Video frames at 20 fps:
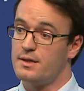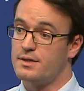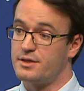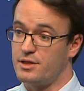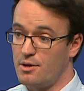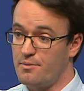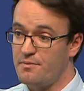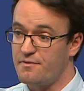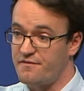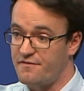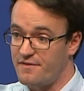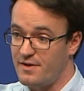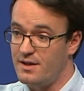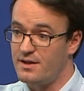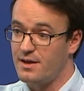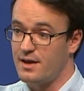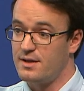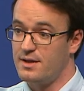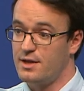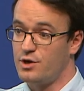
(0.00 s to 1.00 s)
Some
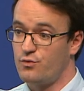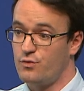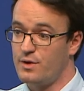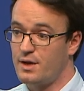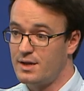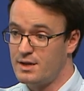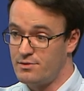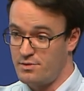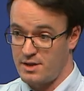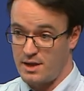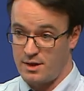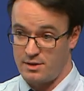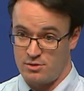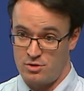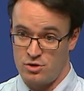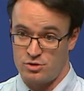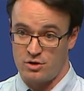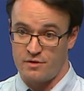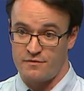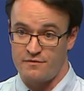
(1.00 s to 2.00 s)
failed really quickly. So there is
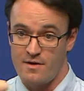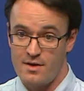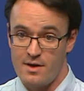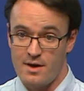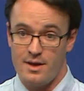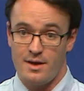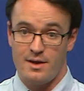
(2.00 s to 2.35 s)
a lot of